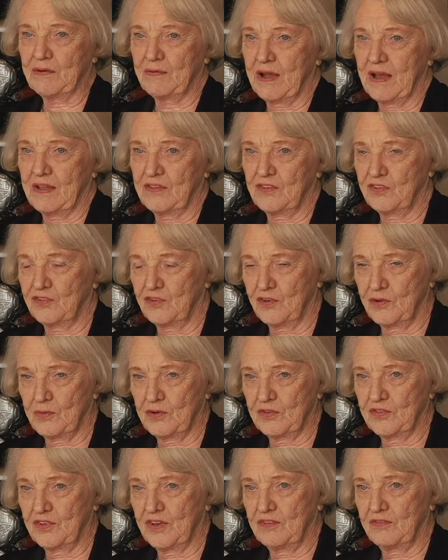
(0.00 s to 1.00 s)
around the Stuhr
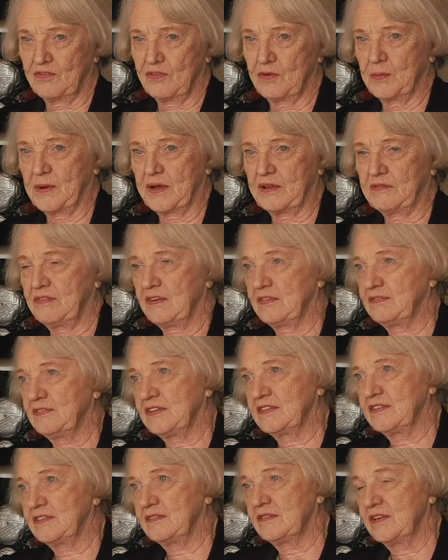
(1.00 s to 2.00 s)
Museum for about
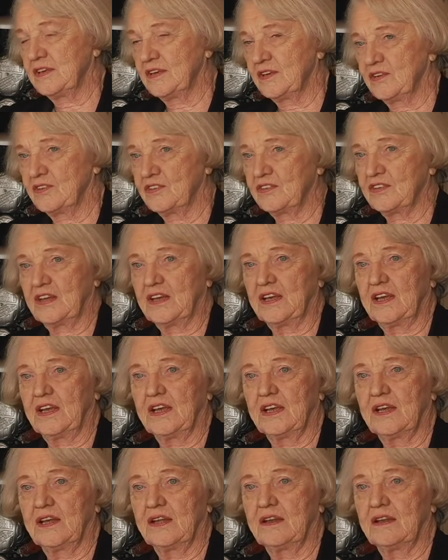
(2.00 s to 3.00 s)
50 years,
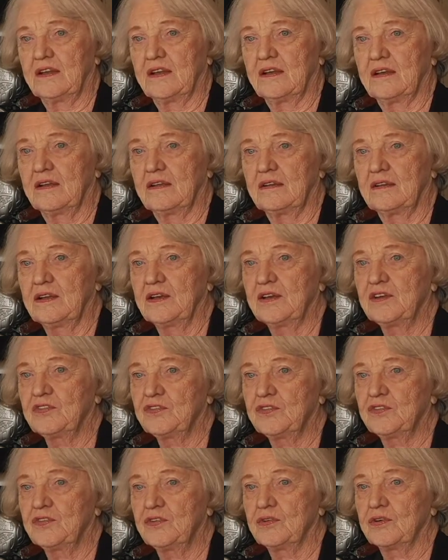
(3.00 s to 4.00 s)
and Leo
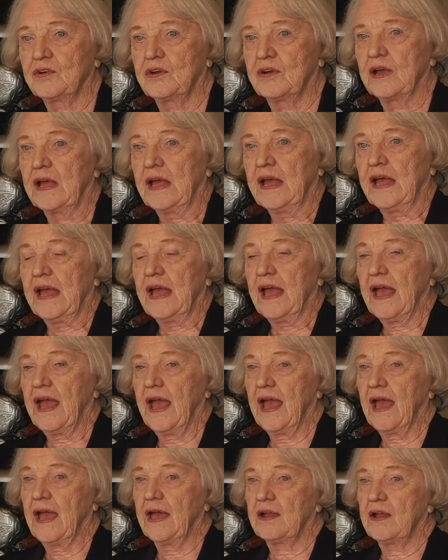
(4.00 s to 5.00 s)
Stuhr
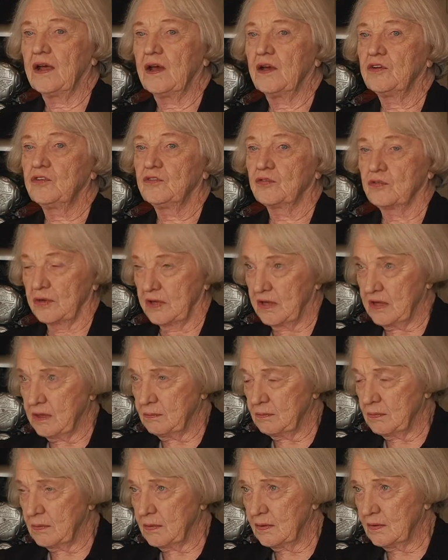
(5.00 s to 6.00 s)
had a
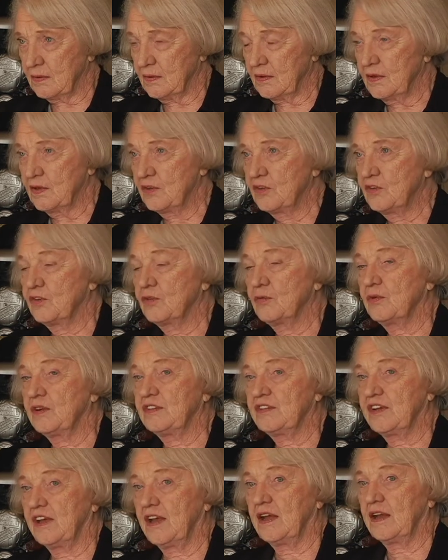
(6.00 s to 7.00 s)
dream to
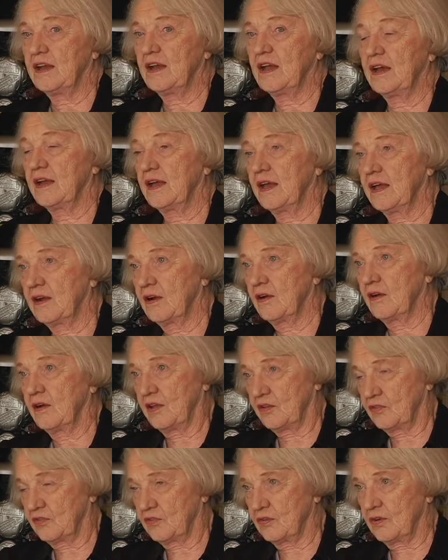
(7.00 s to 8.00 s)
retain, again, our
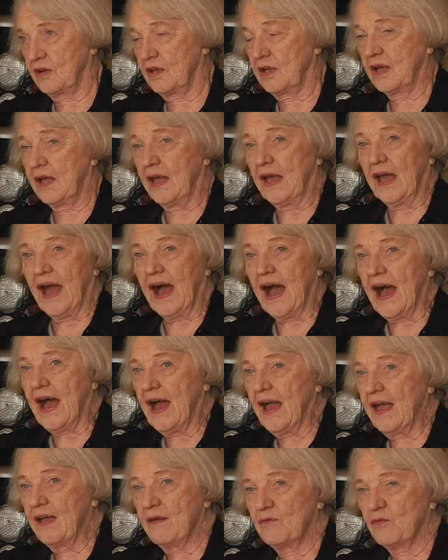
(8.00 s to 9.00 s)
history.
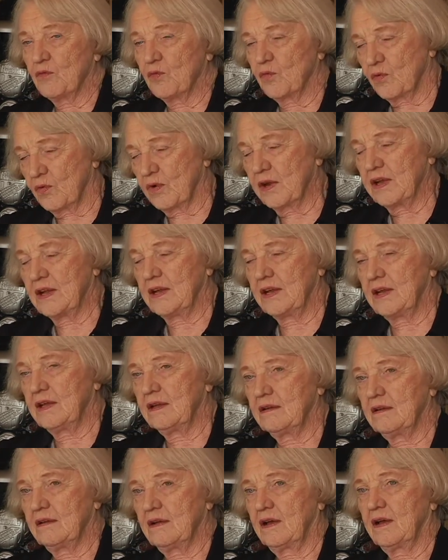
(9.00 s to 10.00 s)
I am
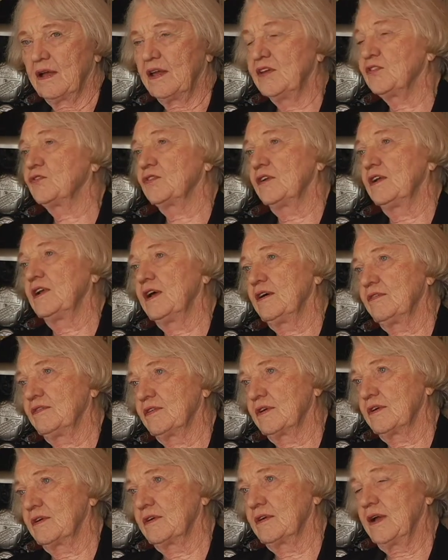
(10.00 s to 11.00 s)
really a history
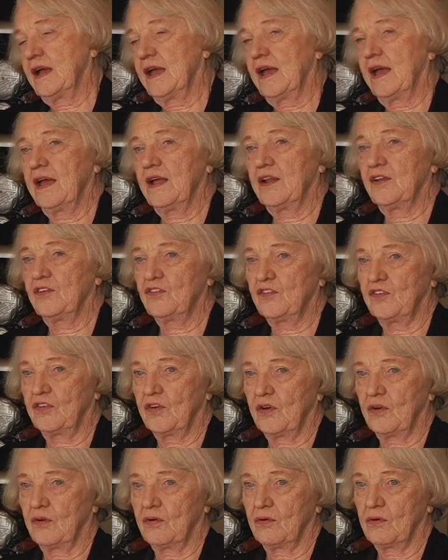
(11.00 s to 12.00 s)
lover, and
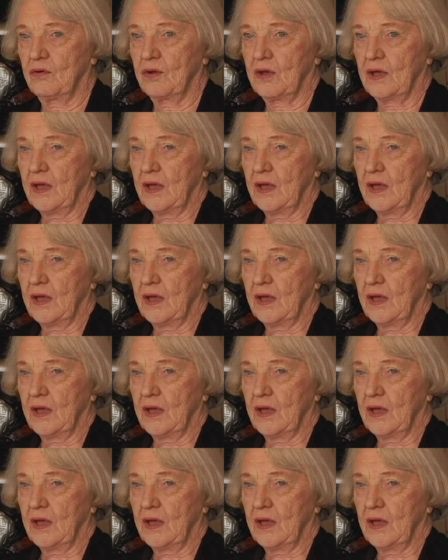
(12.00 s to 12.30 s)
so